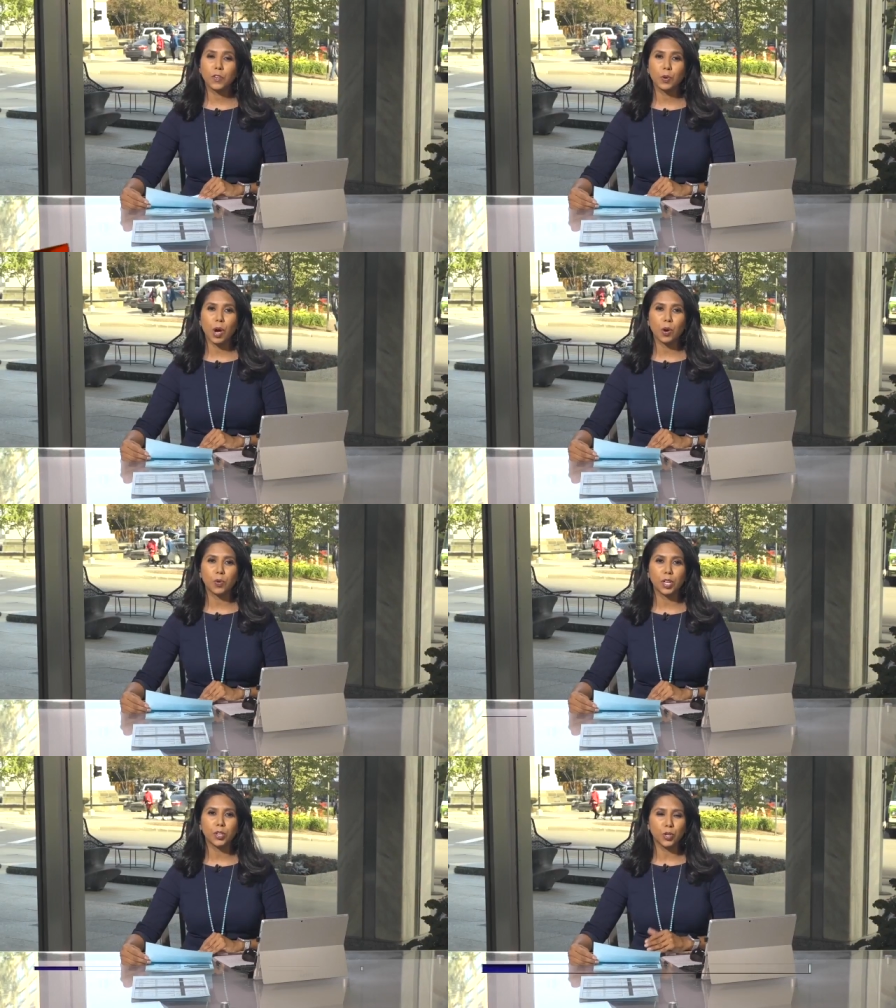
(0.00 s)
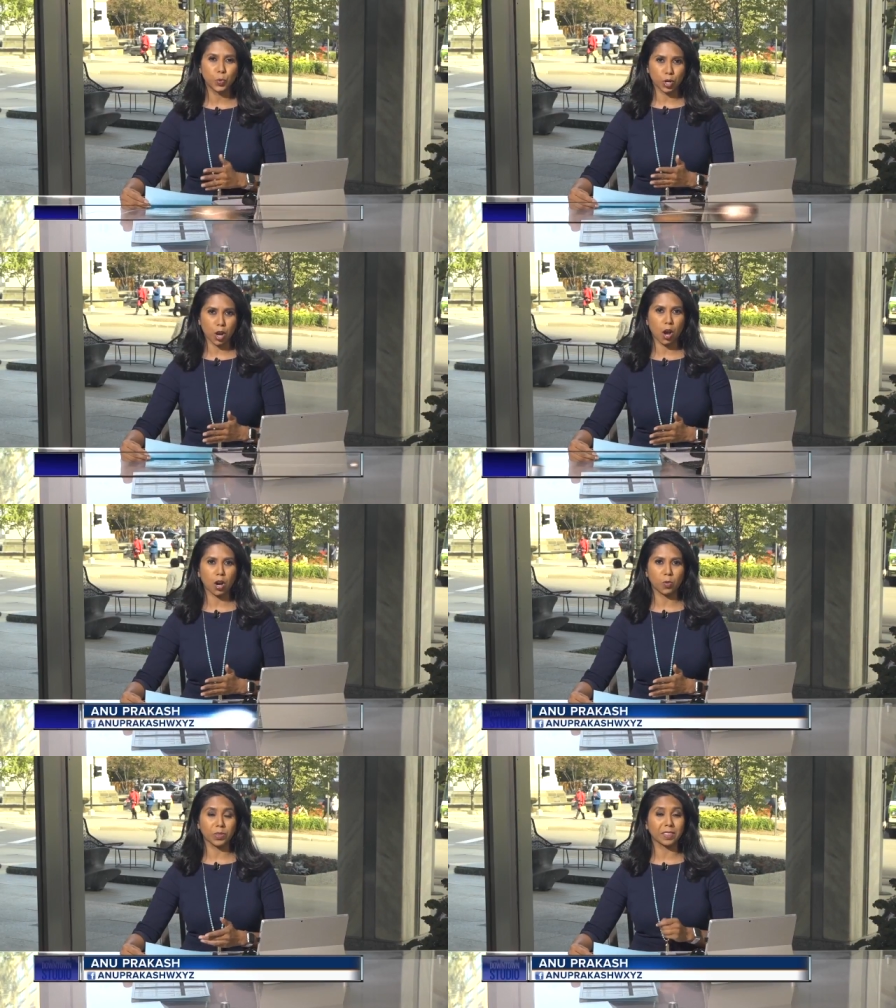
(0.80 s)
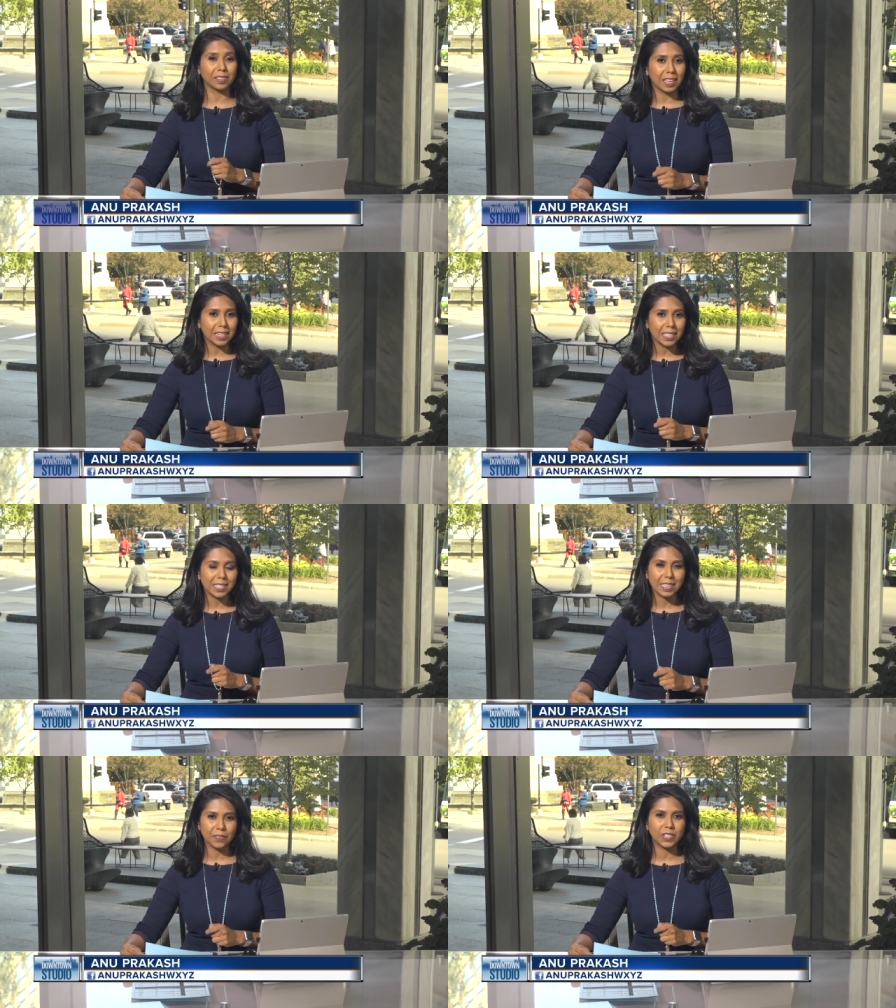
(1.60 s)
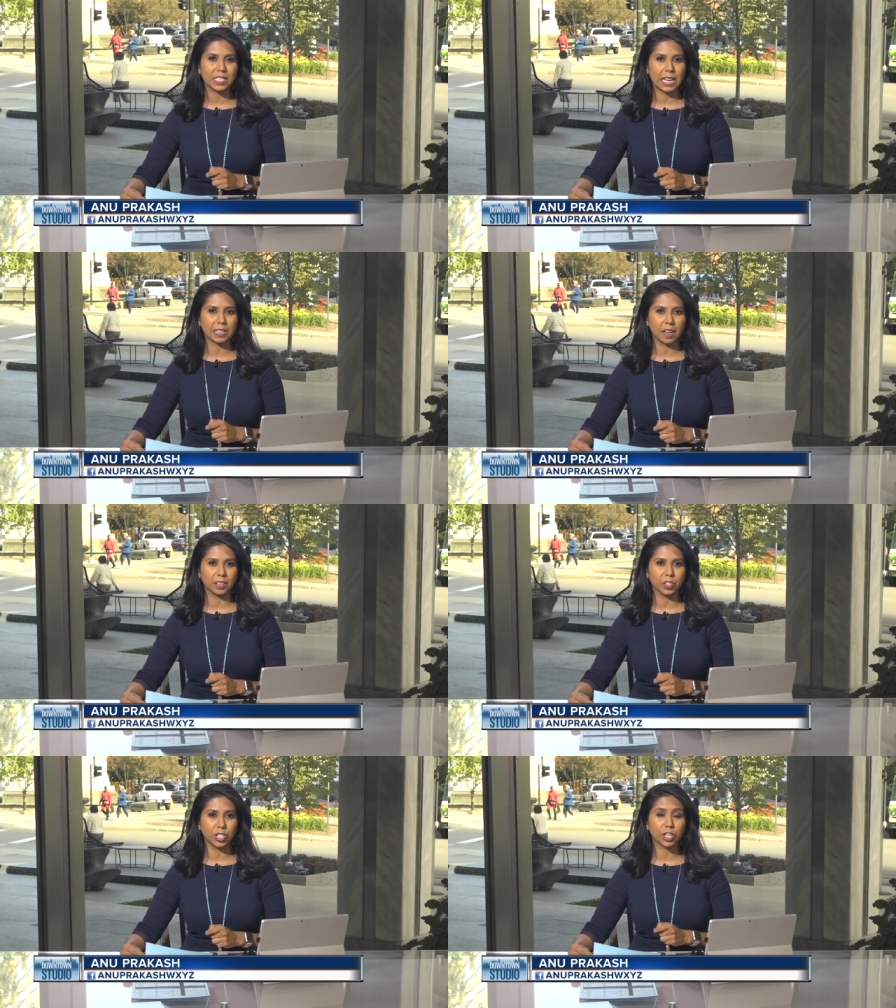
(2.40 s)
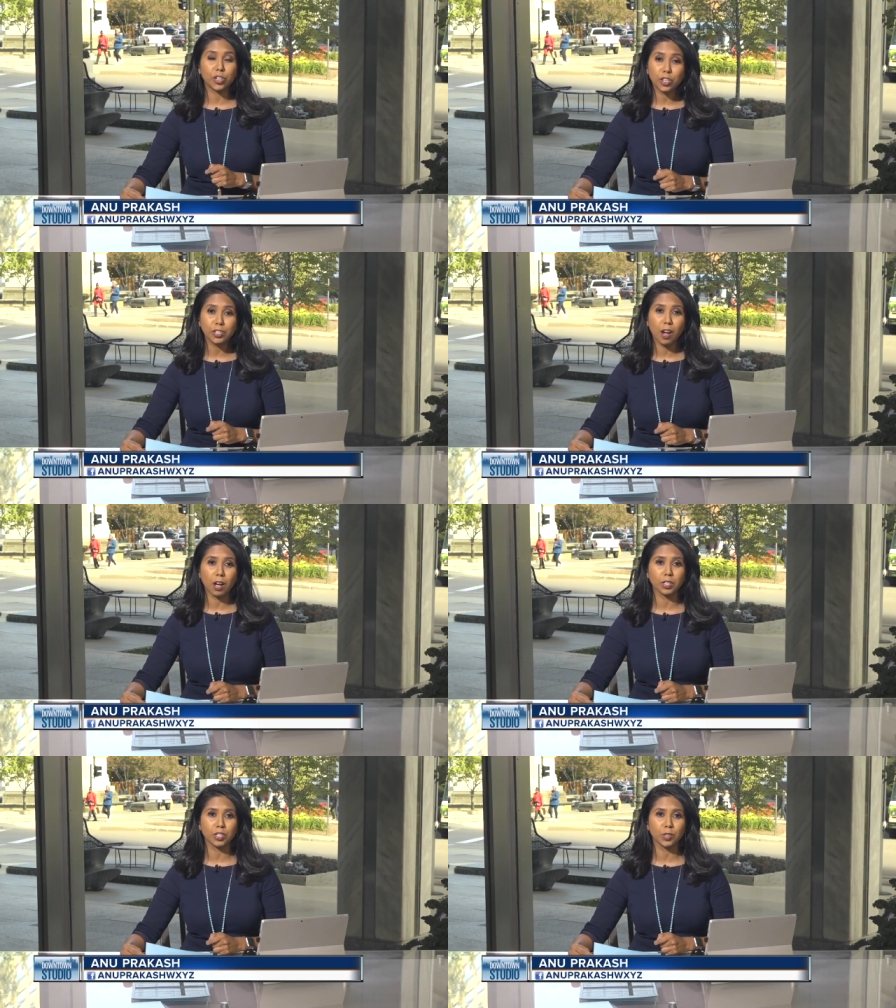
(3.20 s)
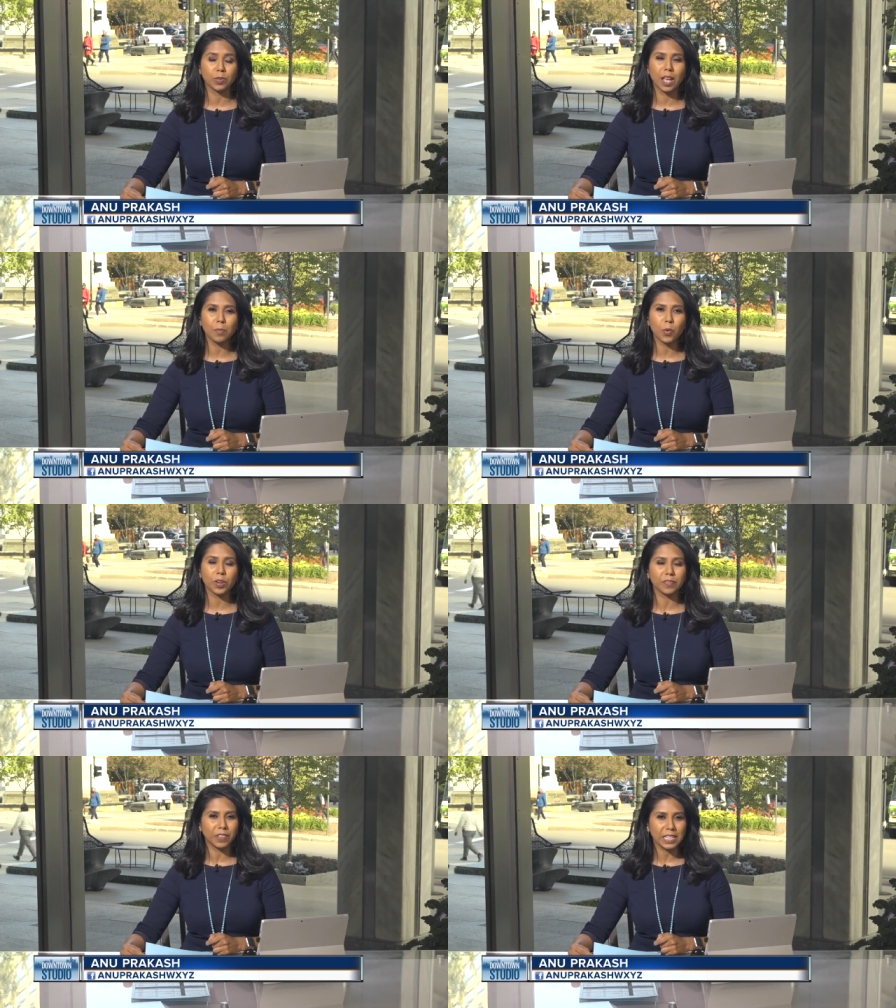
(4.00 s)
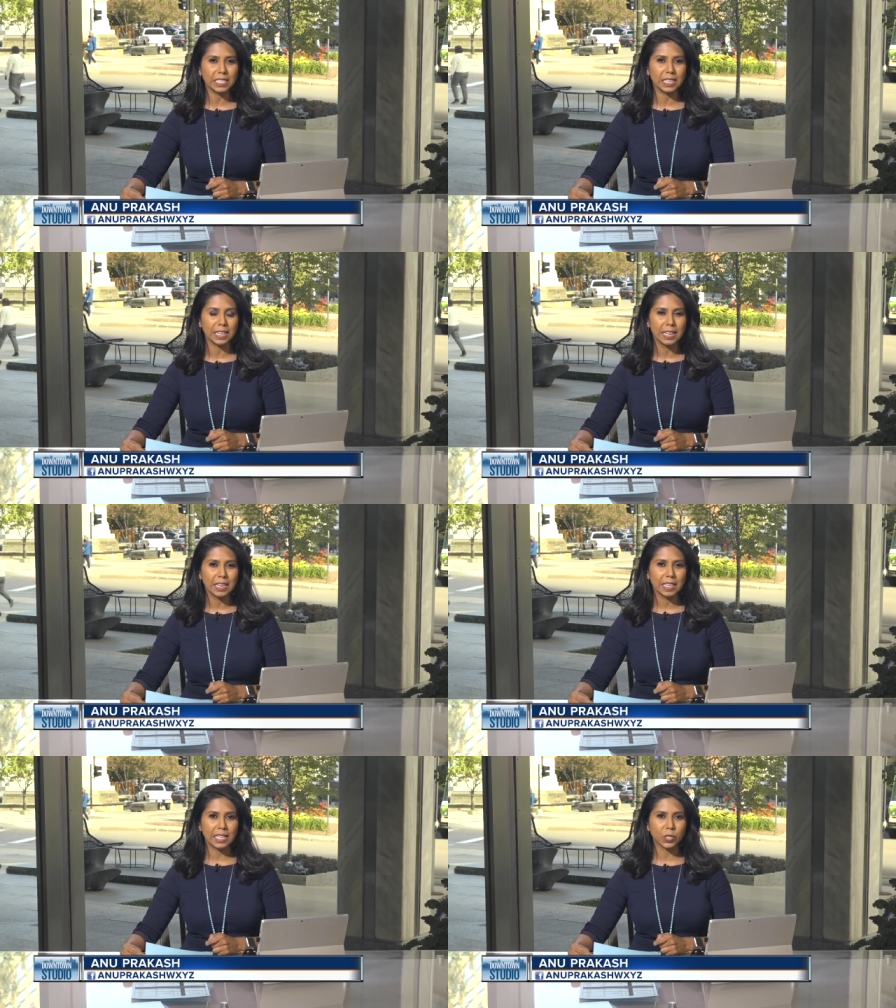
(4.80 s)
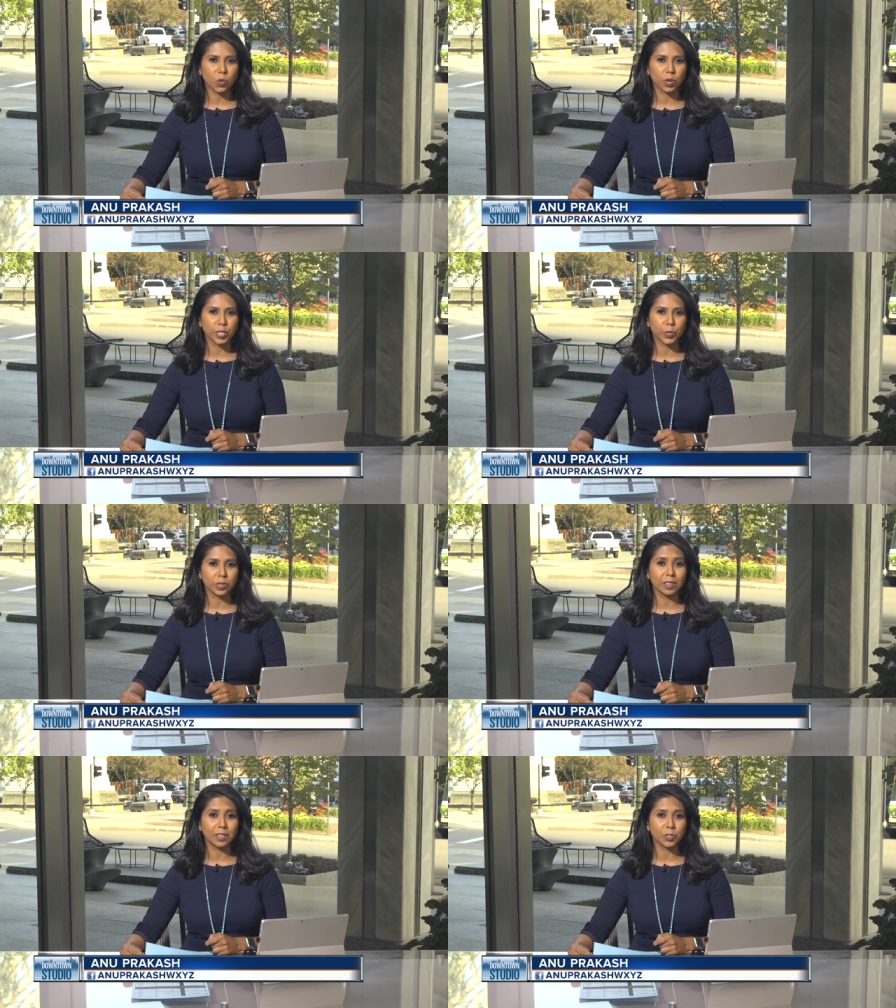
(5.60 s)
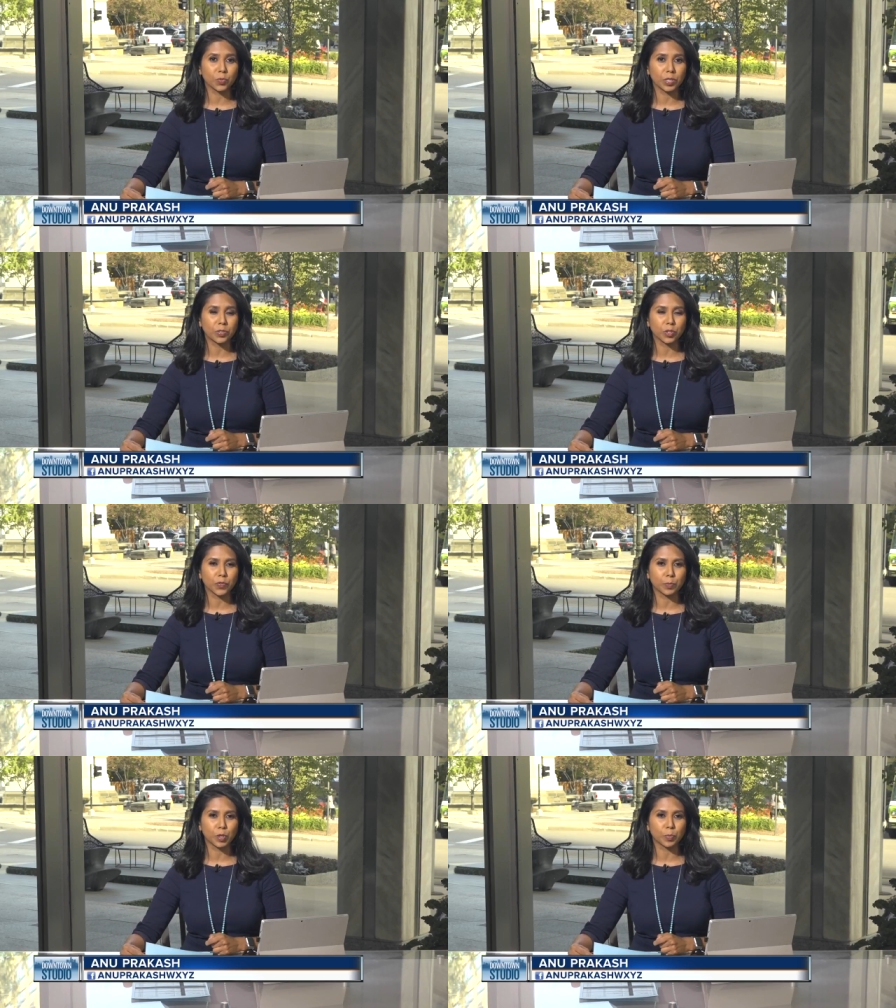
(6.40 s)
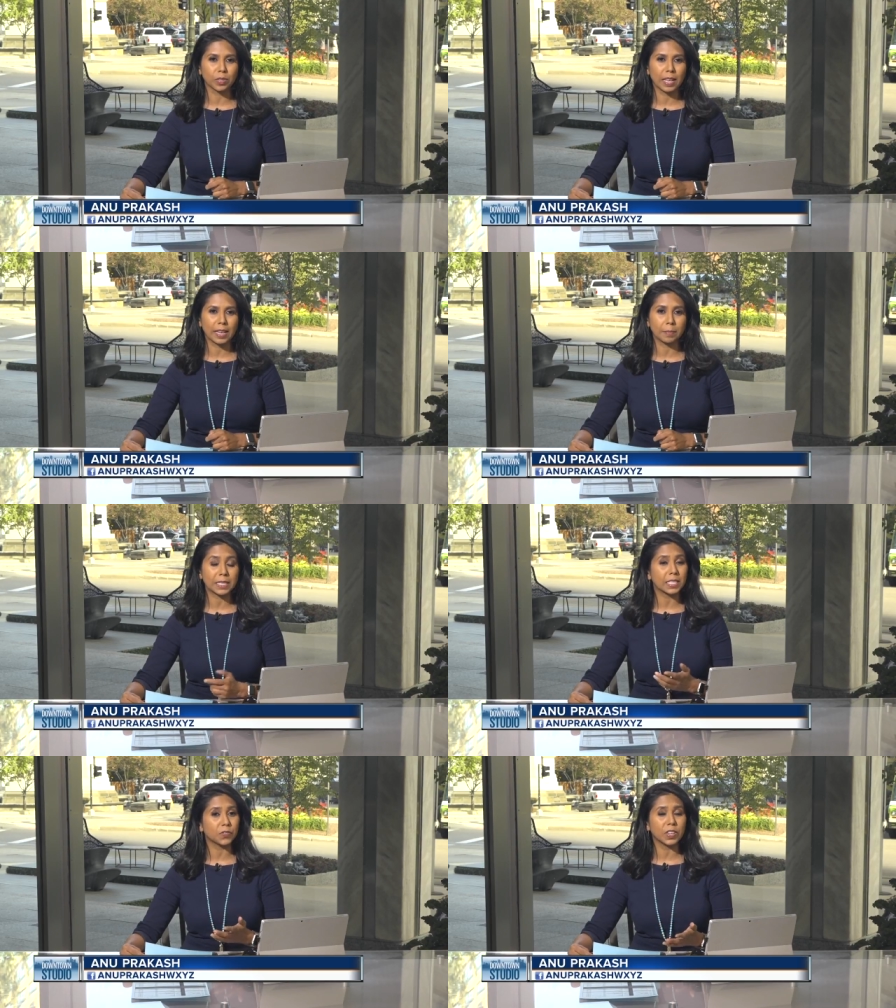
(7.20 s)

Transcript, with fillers: you own a newer car with the latest safety technology, it could cost you a lot more to fix it. That's according to the latest research from AAA. It says